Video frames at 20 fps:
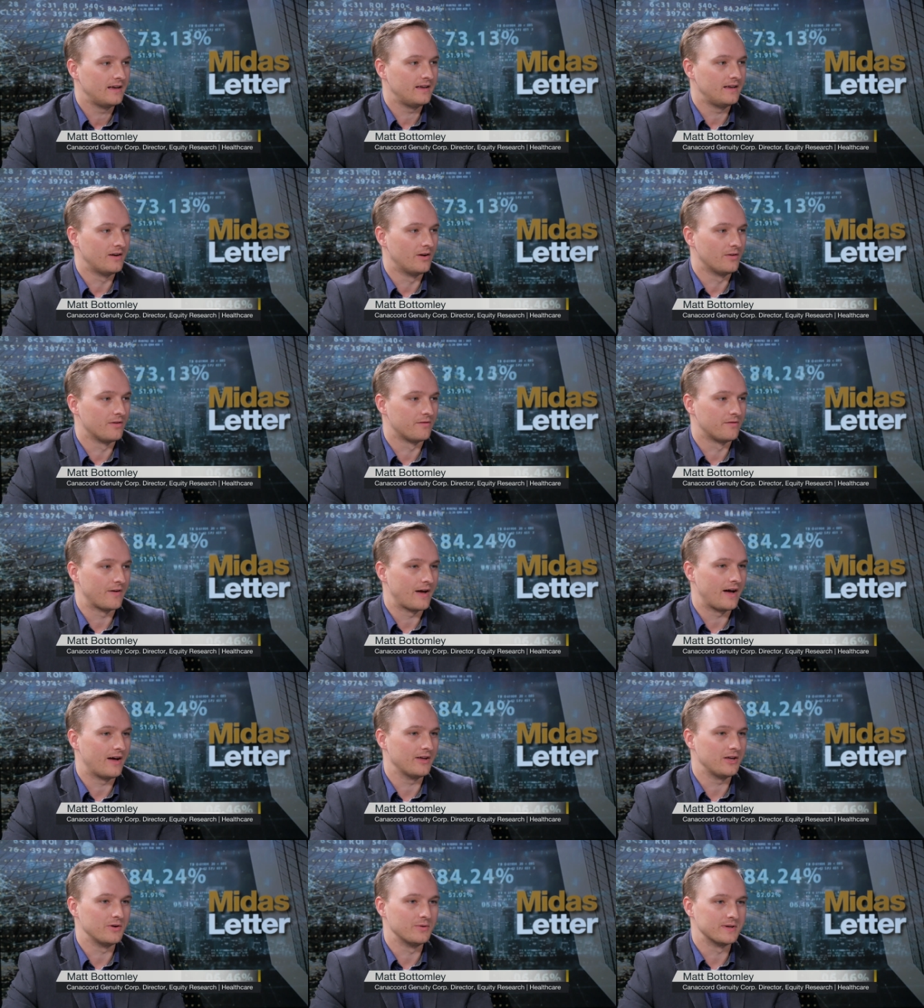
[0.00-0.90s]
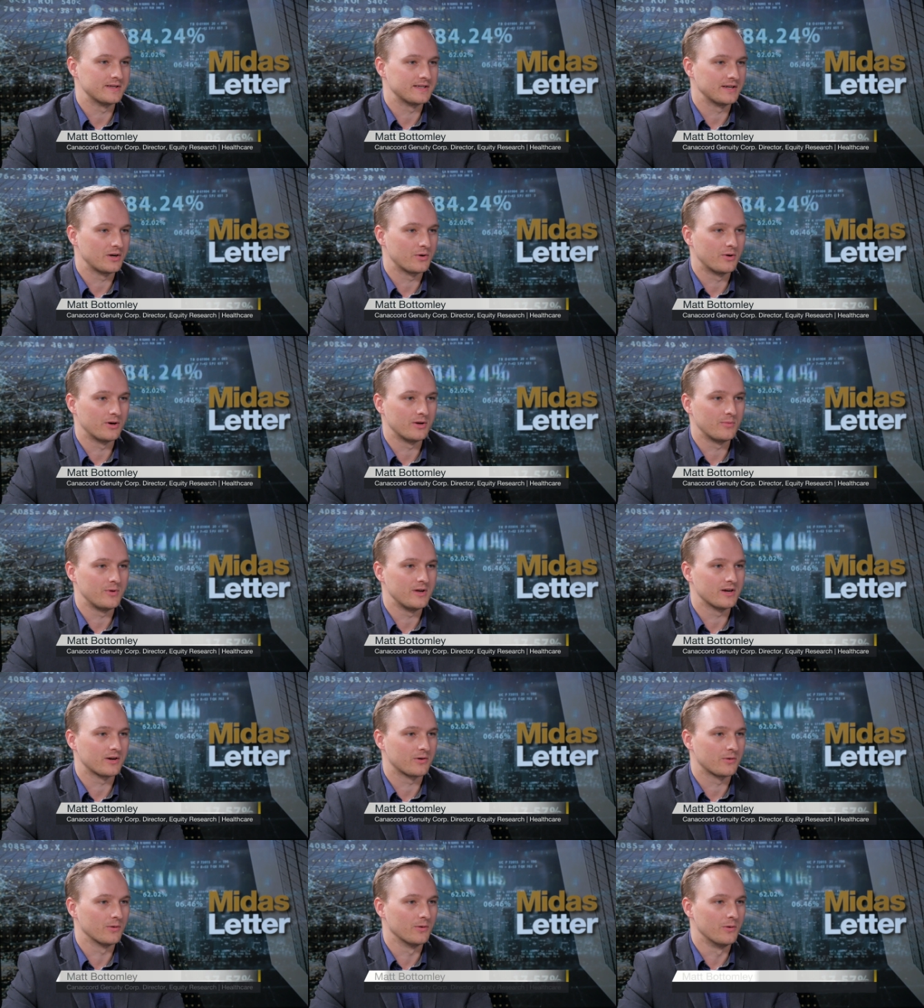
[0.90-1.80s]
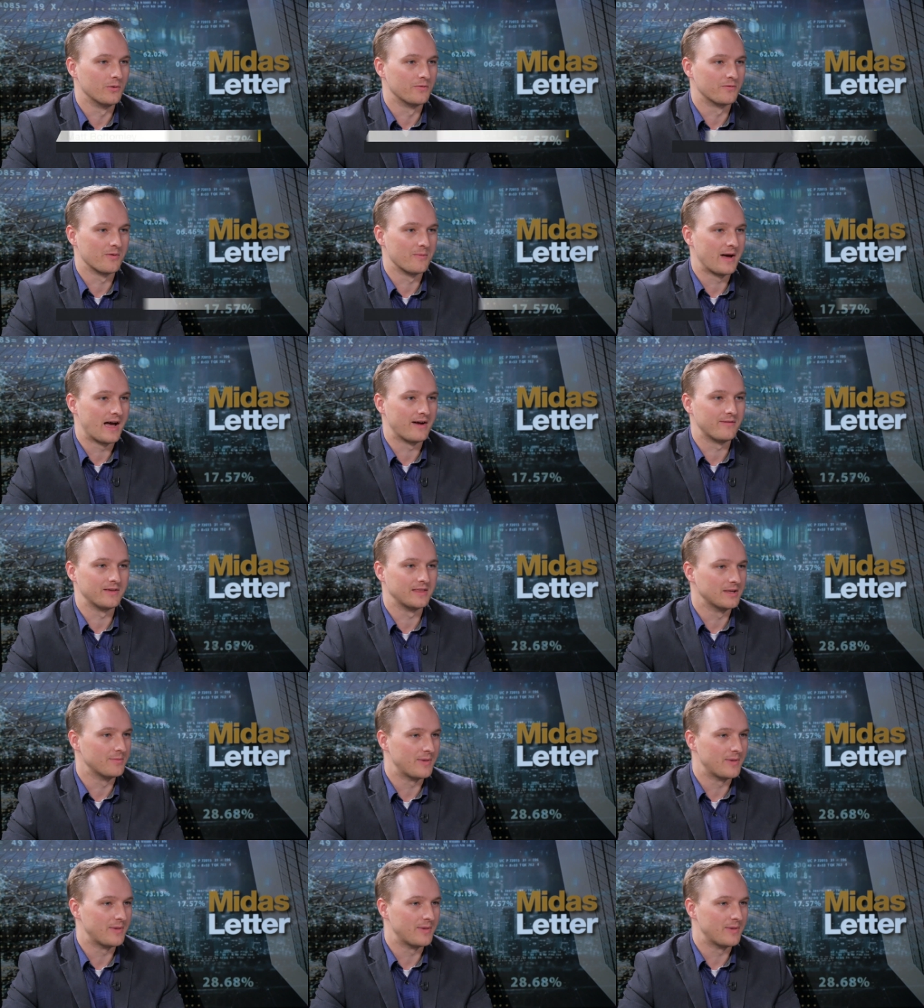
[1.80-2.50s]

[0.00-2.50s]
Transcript: you know, the value isn't going to be accrued from having